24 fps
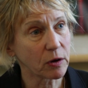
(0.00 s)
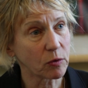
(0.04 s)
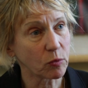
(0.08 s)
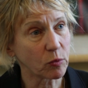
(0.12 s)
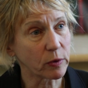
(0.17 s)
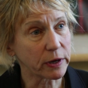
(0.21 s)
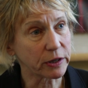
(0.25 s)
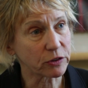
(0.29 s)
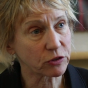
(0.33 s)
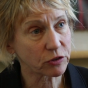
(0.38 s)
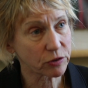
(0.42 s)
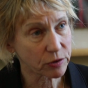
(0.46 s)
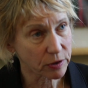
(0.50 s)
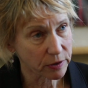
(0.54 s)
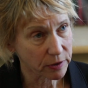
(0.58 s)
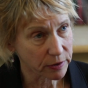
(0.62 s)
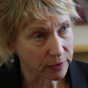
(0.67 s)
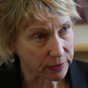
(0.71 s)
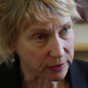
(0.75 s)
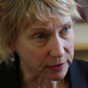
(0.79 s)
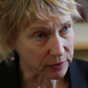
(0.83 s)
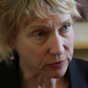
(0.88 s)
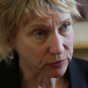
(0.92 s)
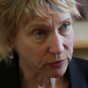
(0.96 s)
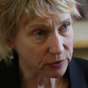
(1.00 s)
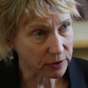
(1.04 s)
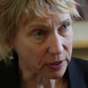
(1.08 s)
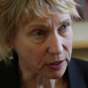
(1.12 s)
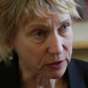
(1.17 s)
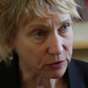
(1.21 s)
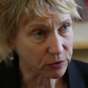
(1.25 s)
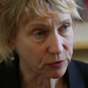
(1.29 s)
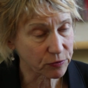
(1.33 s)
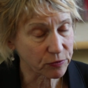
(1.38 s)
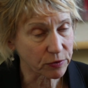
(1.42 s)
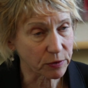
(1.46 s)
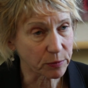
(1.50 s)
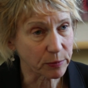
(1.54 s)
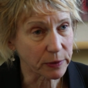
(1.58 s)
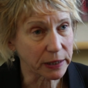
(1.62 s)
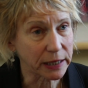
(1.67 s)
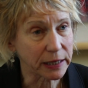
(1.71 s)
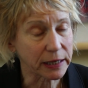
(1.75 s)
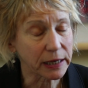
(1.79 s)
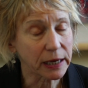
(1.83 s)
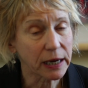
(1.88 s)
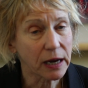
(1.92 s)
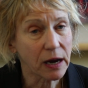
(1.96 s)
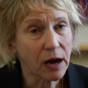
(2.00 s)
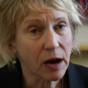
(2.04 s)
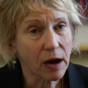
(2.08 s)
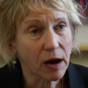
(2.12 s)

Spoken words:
which this does for me.